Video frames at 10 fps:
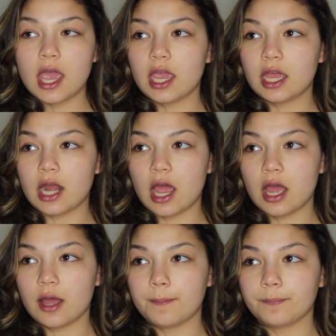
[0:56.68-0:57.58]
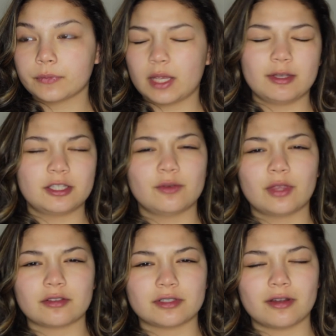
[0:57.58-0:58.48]
And I mean
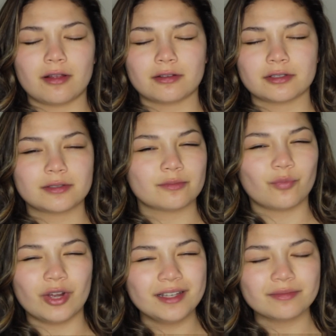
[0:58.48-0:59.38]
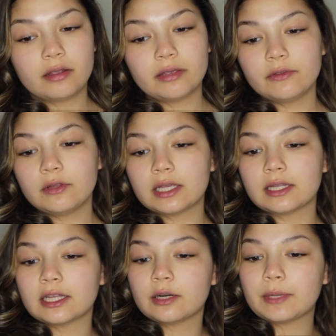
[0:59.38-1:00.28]
$2,000. What? I'll give you
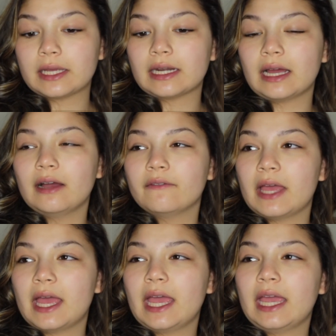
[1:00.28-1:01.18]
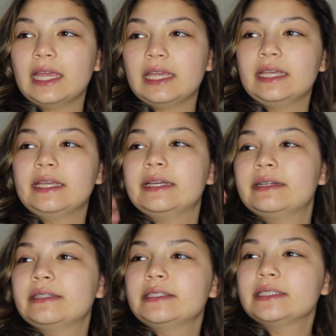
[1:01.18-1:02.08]
like a little bit of a,
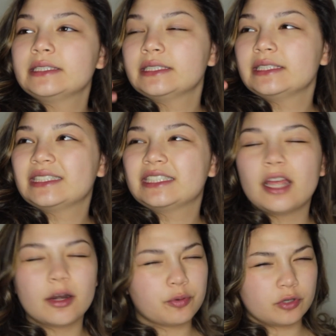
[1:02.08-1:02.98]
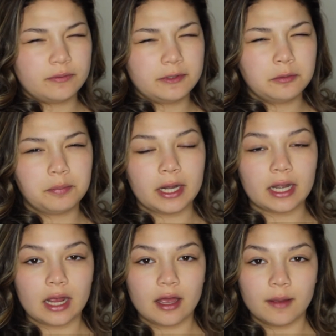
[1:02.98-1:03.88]
not a preview, but